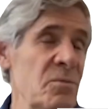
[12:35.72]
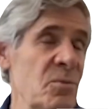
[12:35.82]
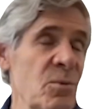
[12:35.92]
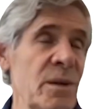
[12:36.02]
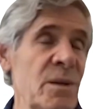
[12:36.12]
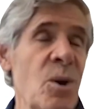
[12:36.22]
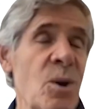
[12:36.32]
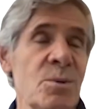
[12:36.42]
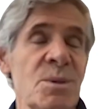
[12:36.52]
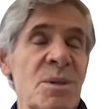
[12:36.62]
forty
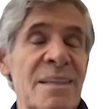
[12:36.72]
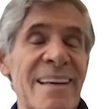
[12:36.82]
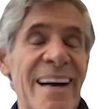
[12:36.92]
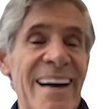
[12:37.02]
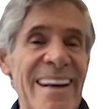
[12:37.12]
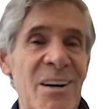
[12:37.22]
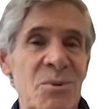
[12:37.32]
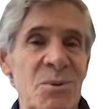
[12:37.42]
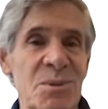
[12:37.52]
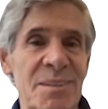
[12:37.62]
dollars an
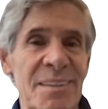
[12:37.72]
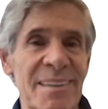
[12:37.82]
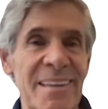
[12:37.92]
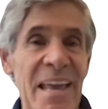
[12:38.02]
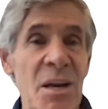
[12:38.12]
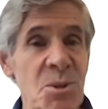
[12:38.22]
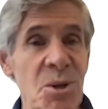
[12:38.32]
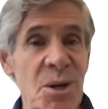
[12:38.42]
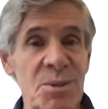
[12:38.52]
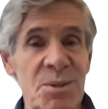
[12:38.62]
ounce cash
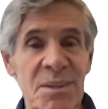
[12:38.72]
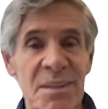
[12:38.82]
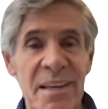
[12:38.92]
cost